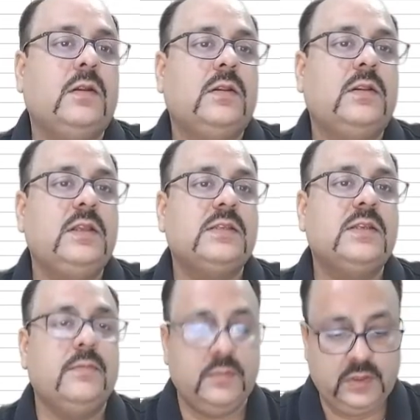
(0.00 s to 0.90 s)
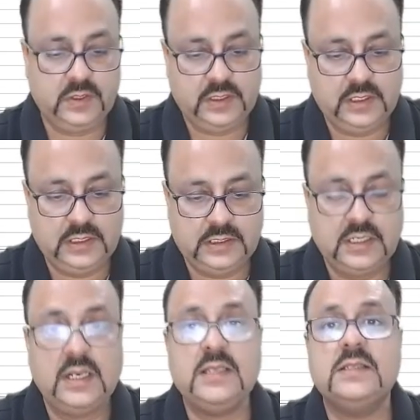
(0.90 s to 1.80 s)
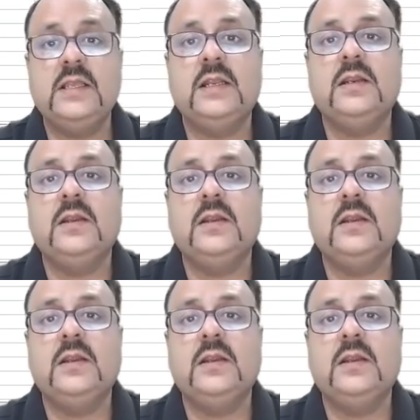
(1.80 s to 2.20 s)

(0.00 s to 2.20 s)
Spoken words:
this number is less than